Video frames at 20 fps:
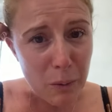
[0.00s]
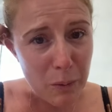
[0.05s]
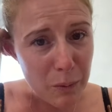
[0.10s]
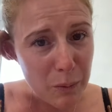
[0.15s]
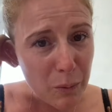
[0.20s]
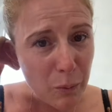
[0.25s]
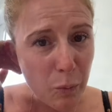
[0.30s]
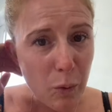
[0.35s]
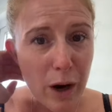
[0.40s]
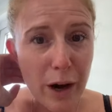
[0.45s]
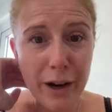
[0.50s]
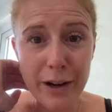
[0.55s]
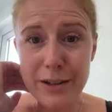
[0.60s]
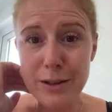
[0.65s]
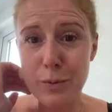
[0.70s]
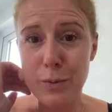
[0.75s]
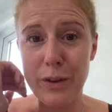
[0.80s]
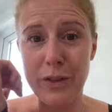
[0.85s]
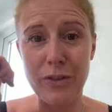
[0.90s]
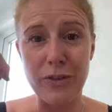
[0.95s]

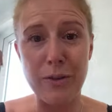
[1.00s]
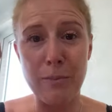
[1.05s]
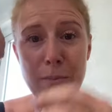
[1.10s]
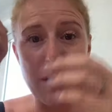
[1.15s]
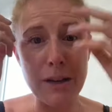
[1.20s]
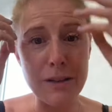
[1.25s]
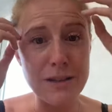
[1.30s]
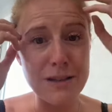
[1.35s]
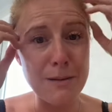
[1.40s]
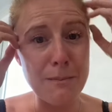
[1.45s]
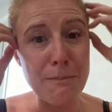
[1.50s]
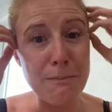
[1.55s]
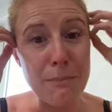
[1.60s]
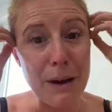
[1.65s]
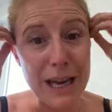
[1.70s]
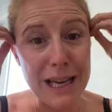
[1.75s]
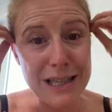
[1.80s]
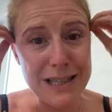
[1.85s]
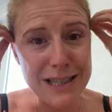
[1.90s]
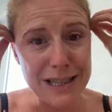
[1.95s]
worked with the most
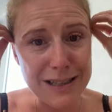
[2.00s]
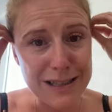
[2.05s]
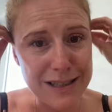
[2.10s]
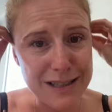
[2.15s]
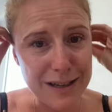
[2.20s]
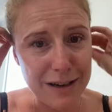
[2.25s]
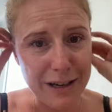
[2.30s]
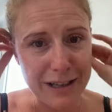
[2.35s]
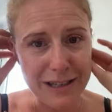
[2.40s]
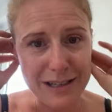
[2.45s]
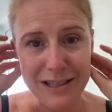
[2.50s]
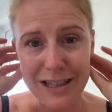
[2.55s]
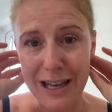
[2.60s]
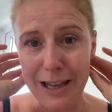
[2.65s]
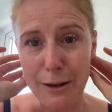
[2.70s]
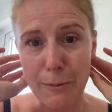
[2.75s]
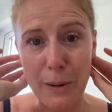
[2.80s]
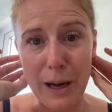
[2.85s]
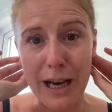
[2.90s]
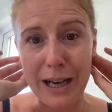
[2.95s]
amazing designer to get
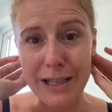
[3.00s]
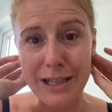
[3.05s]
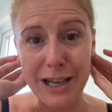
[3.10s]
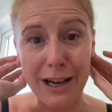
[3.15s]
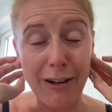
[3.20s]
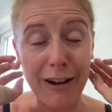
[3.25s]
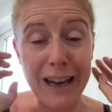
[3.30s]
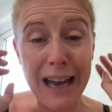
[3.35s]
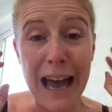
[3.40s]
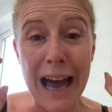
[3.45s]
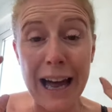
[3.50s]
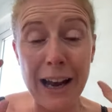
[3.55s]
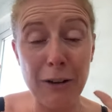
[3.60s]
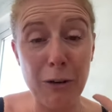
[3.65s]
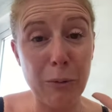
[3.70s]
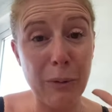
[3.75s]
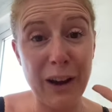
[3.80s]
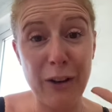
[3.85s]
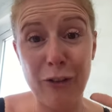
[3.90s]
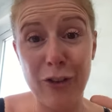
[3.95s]
the packaging. I
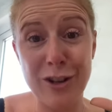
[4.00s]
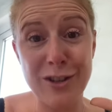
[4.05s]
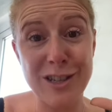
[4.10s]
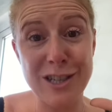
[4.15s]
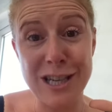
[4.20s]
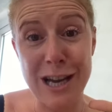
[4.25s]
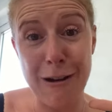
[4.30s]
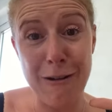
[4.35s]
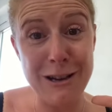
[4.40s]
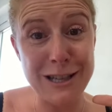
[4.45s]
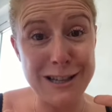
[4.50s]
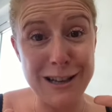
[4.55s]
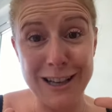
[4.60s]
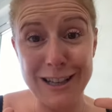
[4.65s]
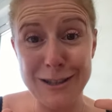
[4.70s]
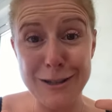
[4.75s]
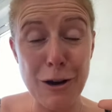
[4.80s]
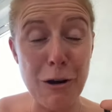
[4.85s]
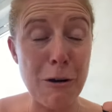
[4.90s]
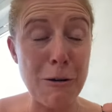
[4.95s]
cannot wait for you to share it. It's
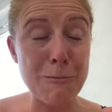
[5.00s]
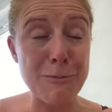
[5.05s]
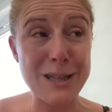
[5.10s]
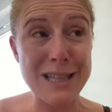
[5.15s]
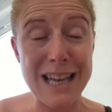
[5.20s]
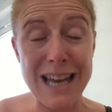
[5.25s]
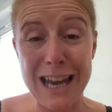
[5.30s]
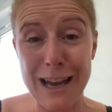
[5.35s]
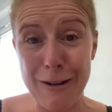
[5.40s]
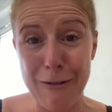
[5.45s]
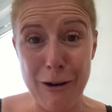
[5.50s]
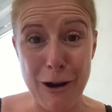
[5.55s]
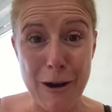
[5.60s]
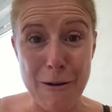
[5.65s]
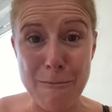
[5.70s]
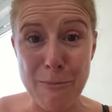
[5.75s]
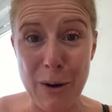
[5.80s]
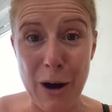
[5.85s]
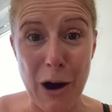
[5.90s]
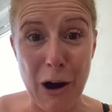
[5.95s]
like top
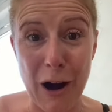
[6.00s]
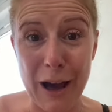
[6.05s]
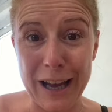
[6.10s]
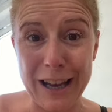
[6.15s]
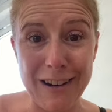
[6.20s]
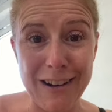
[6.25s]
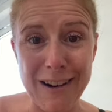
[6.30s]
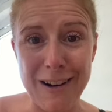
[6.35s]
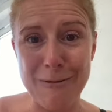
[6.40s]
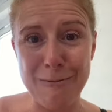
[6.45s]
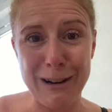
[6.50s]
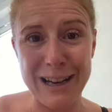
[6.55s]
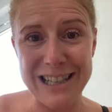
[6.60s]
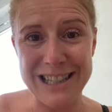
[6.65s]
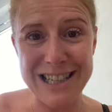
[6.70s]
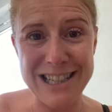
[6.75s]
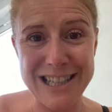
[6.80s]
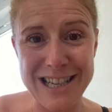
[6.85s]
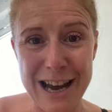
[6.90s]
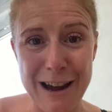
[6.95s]
secret, but I can't wait
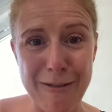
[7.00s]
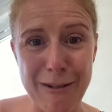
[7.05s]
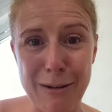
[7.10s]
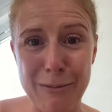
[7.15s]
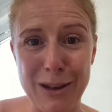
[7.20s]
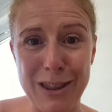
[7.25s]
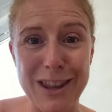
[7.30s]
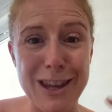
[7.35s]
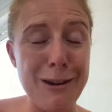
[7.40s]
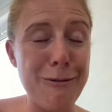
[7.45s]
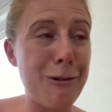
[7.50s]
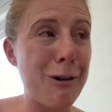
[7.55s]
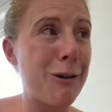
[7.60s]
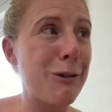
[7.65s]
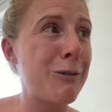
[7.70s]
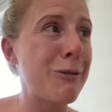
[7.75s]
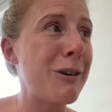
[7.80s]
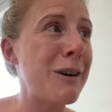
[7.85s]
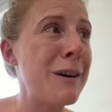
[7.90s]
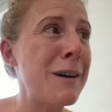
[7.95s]
to share it with you
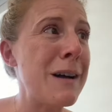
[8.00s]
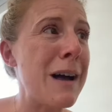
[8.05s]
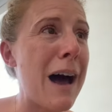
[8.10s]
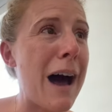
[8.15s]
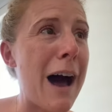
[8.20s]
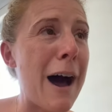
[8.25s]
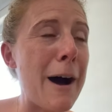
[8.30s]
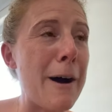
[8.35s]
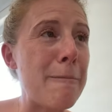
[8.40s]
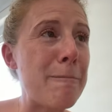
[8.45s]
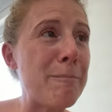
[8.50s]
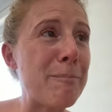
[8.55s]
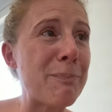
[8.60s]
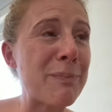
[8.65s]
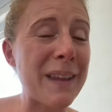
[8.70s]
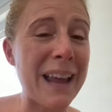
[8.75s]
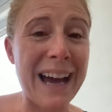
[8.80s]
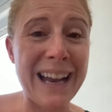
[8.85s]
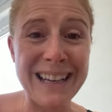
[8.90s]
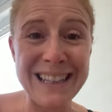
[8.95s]
all. And
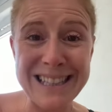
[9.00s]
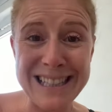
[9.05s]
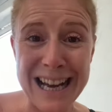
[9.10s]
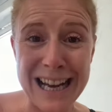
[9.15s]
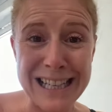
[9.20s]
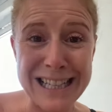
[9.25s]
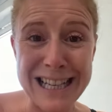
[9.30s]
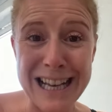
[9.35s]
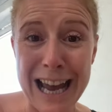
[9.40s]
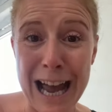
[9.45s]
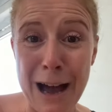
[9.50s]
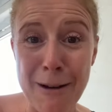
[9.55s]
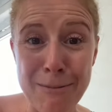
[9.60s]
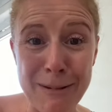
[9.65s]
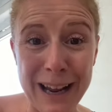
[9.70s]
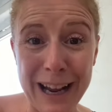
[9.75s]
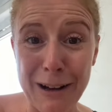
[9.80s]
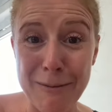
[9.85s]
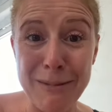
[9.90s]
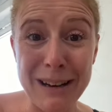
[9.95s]
it's actually
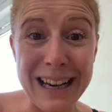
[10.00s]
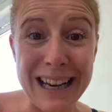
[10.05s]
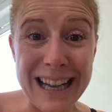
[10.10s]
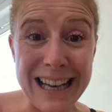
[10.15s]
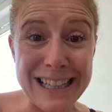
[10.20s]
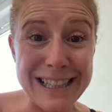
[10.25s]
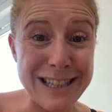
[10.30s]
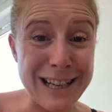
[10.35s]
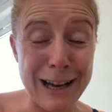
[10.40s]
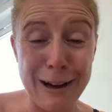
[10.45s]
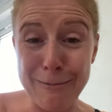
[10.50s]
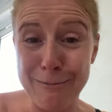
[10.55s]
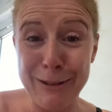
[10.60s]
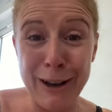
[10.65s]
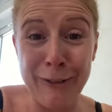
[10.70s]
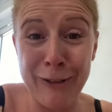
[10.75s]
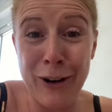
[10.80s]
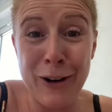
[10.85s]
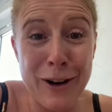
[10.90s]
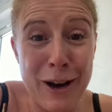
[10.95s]
happening.
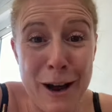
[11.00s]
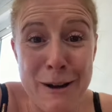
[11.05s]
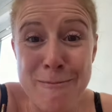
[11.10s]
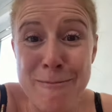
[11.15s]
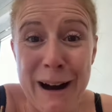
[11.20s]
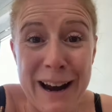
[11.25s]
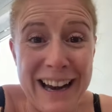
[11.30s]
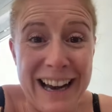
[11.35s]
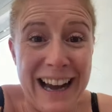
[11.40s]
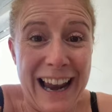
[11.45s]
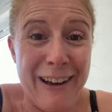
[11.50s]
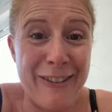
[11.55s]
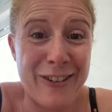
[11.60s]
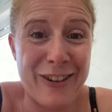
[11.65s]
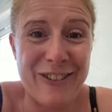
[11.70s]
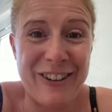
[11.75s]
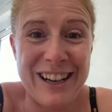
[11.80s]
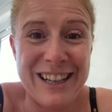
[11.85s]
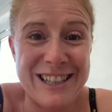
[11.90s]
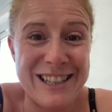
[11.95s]
I've got no money left.
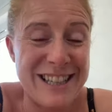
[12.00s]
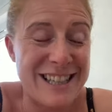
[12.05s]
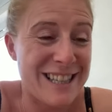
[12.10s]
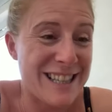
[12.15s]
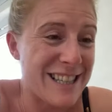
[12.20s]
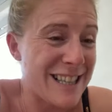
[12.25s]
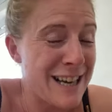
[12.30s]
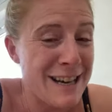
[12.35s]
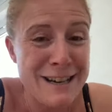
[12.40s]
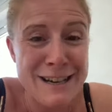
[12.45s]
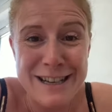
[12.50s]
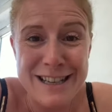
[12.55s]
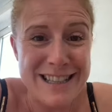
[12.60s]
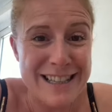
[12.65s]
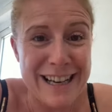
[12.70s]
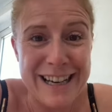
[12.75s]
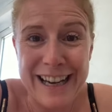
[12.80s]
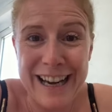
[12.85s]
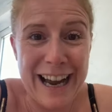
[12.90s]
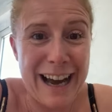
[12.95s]
I'm literally just
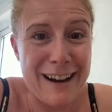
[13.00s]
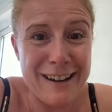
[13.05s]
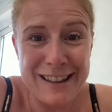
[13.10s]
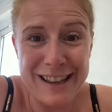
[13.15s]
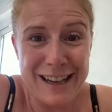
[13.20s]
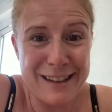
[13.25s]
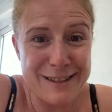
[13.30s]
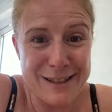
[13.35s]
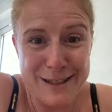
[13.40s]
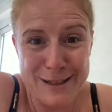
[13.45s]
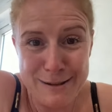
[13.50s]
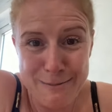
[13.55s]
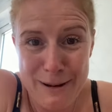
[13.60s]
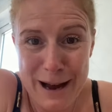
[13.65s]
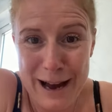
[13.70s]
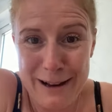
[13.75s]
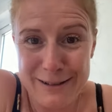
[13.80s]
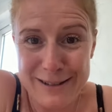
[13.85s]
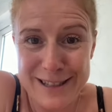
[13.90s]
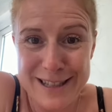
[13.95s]
sending out thousands of
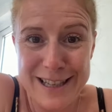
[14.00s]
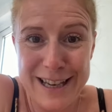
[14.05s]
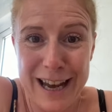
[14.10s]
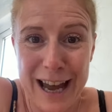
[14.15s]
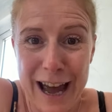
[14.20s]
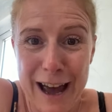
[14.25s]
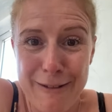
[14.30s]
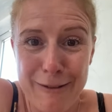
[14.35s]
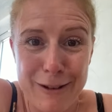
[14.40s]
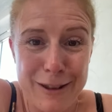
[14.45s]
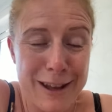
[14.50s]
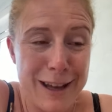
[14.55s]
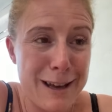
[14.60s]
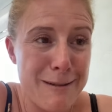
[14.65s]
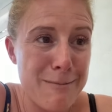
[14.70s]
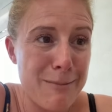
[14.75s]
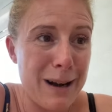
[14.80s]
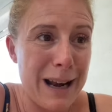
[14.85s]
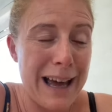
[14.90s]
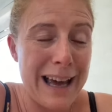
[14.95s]
pounds to get everything
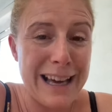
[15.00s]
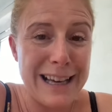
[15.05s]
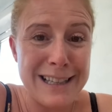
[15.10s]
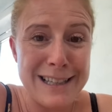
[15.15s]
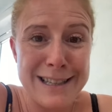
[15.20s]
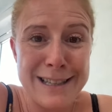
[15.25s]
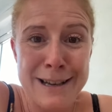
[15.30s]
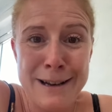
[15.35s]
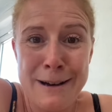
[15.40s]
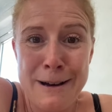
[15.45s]
in place.